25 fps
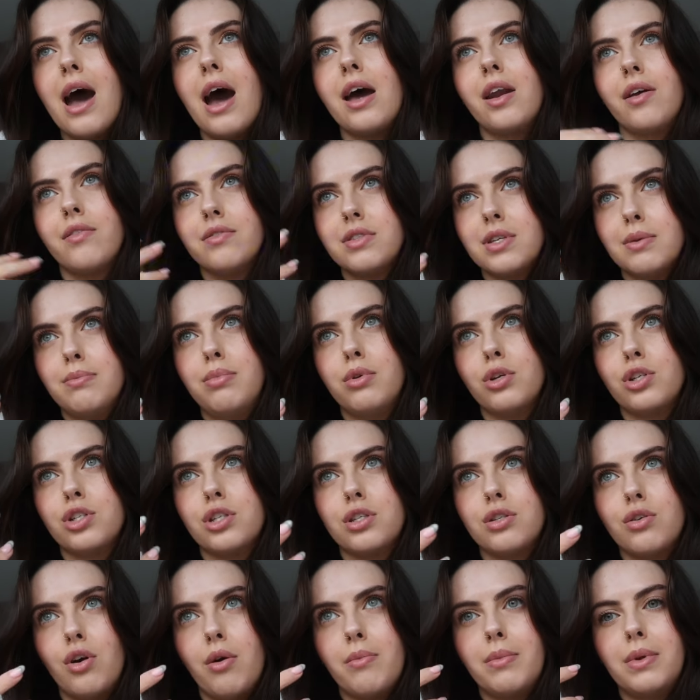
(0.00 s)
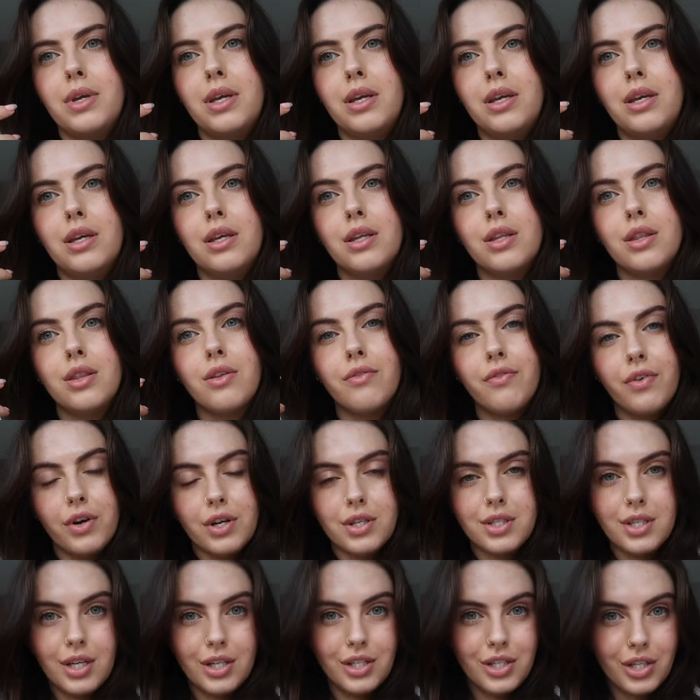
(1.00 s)
And obviously blush is normally the
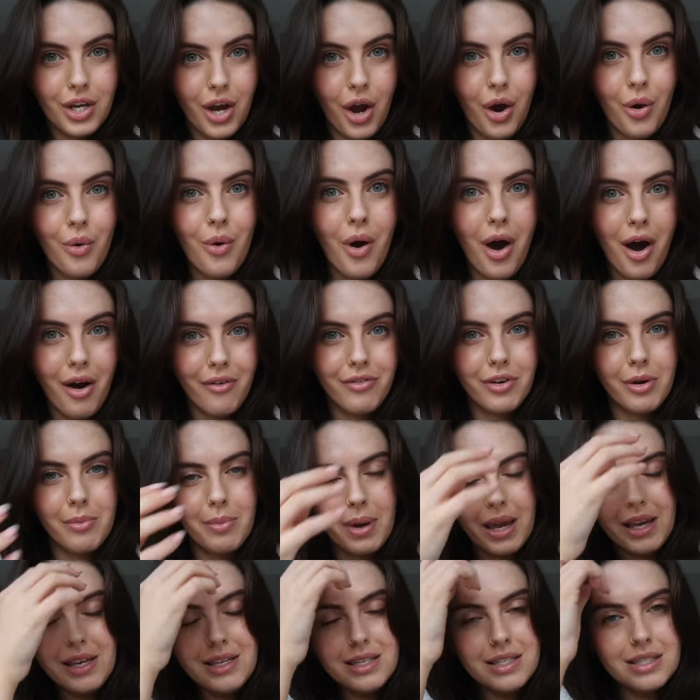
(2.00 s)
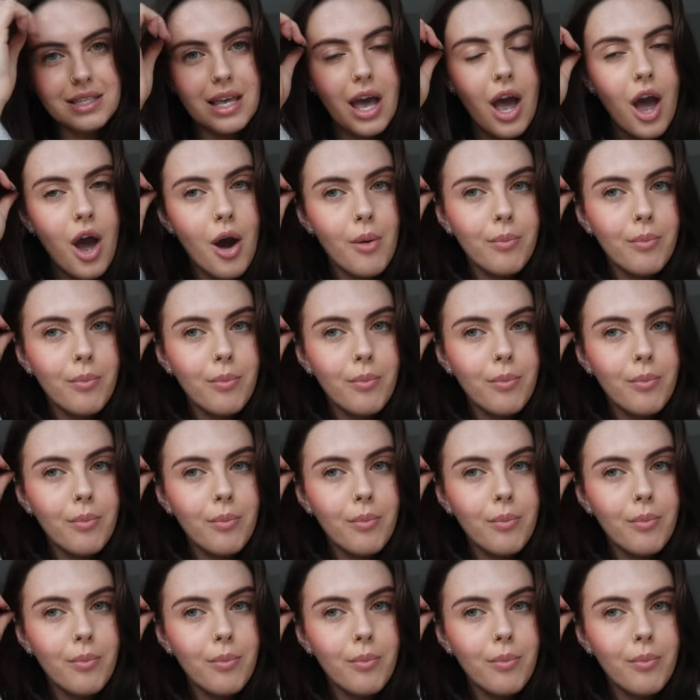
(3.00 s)
first thing to go off your base,